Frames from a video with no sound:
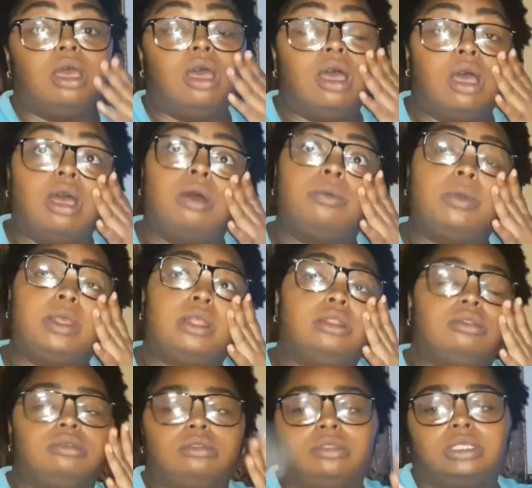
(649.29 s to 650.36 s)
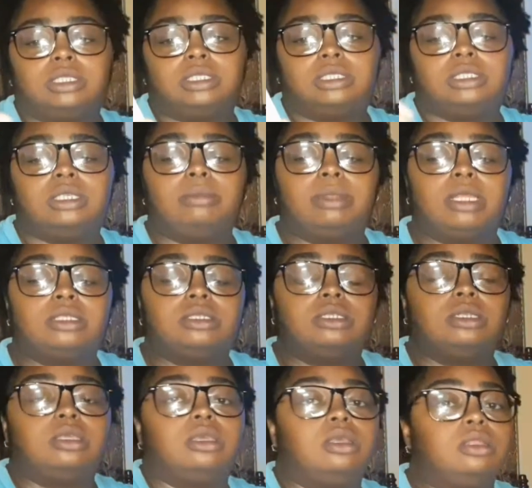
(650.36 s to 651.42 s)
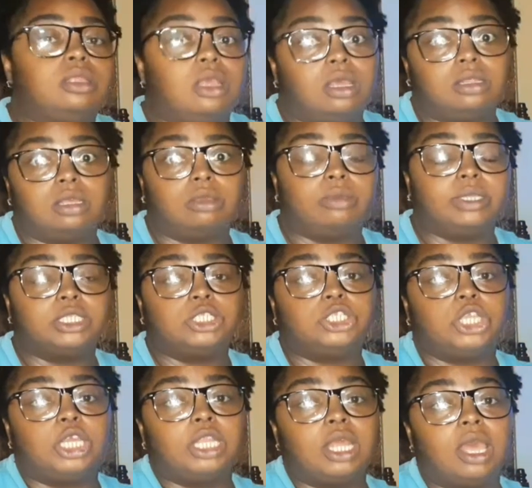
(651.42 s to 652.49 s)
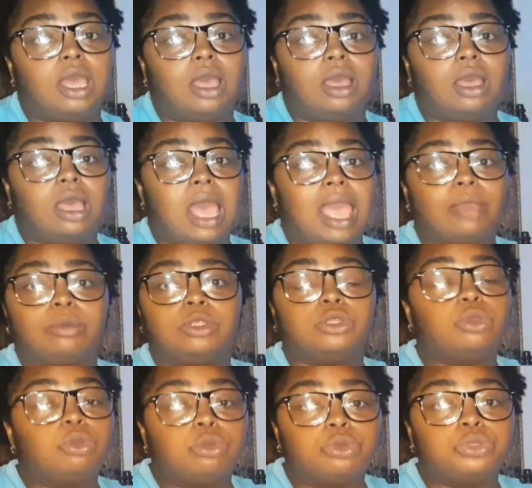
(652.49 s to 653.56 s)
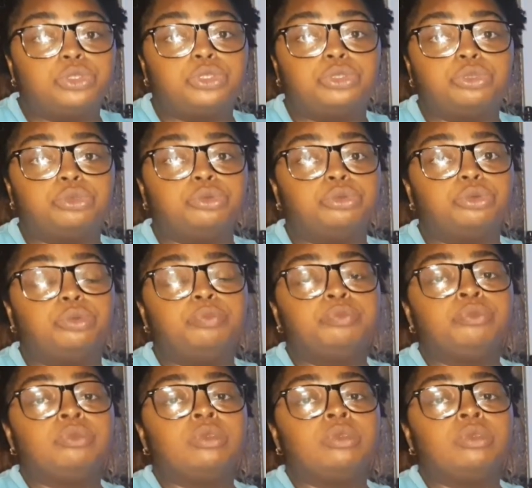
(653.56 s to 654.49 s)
Well, this is similar to the other question. I would go to